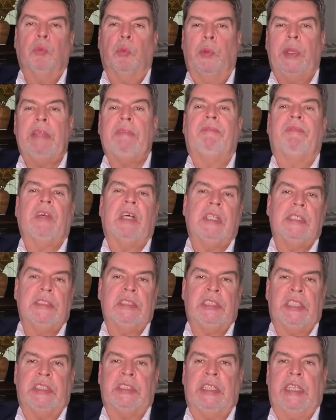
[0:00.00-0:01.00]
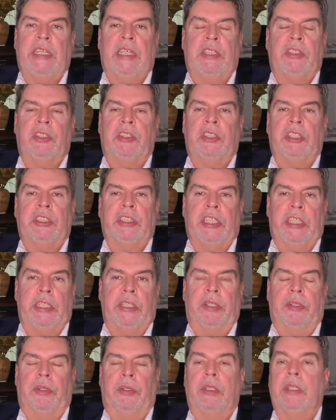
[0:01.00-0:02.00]
refunds at the end of the
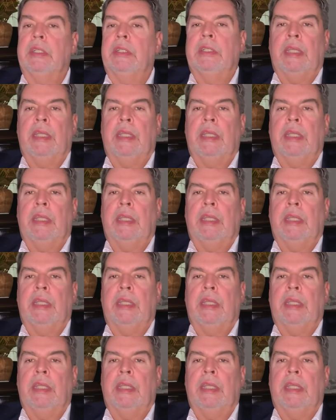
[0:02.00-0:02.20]
year,